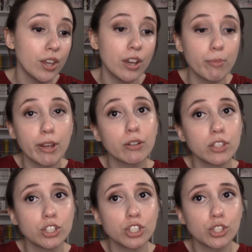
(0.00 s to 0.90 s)
Apparently
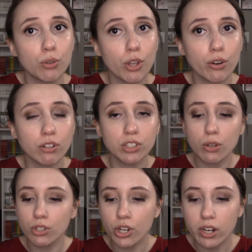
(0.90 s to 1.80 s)
she's no longer
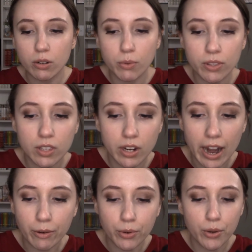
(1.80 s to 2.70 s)
associated with it. I
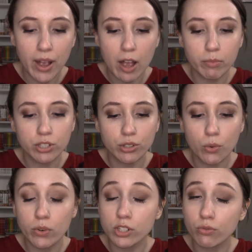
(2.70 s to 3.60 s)
don't know how much they're
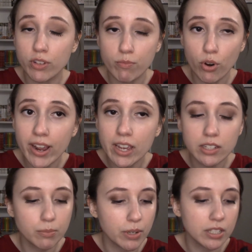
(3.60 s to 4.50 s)
going to
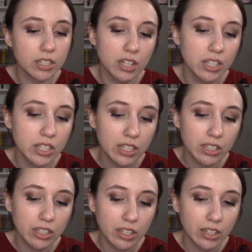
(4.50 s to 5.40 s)
rebrand, but
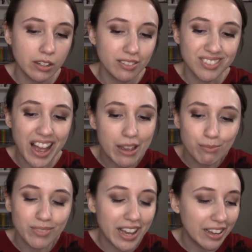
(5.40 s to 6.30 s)

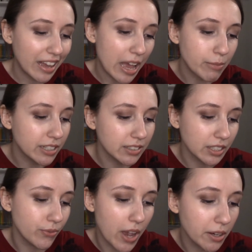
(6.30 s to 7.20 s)
I'm honestly
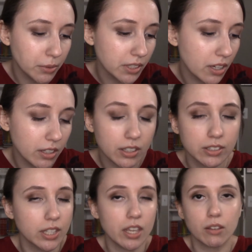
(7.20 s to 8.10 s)
fine with getting
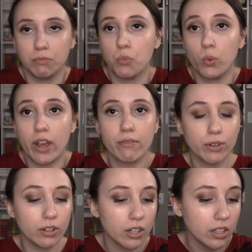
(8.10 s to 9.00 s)
this, like, whatever.